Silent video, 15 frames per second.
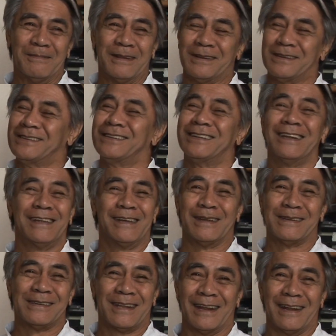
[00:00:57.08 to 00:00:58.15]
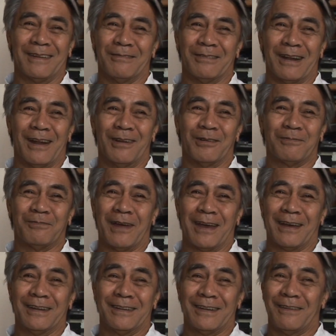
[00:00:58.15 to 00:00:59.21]
was the silliest thing when I look
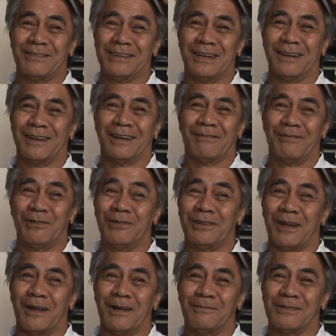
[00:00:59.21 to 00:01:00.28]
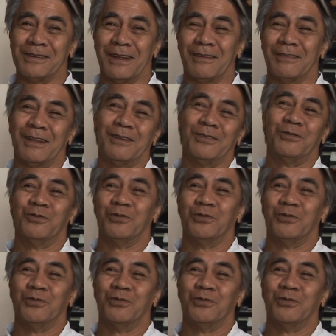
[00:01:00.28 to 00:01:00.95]
back at it, and I've seen it a few times now. They do